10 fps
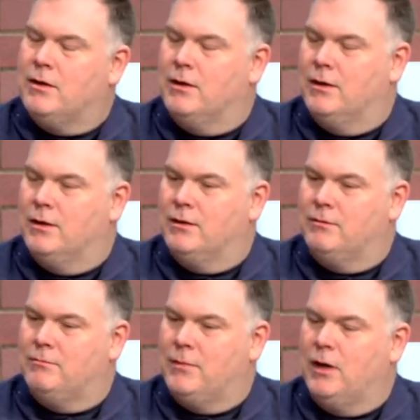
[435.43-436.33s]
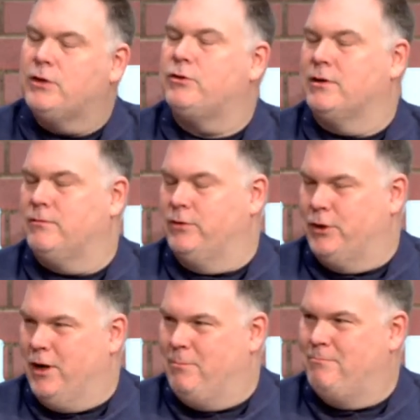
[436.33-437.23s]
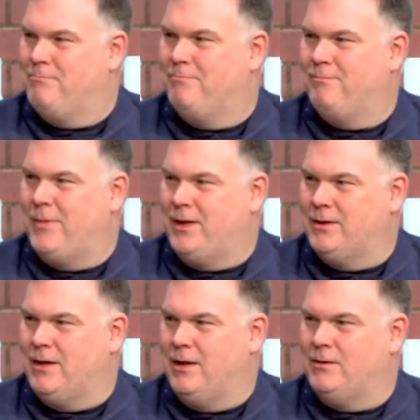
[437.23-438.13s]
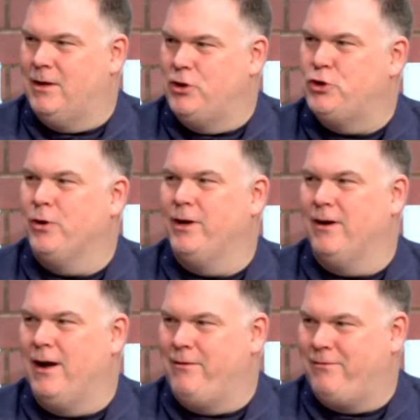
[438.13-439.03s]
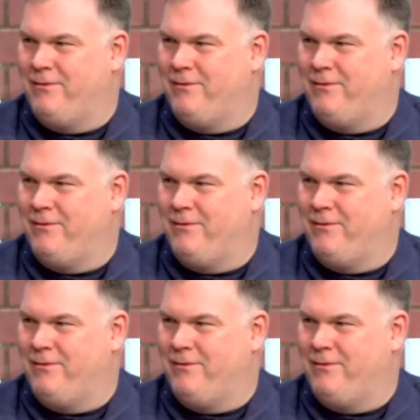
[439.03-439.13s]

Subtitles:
a less stressful job and enjoying life.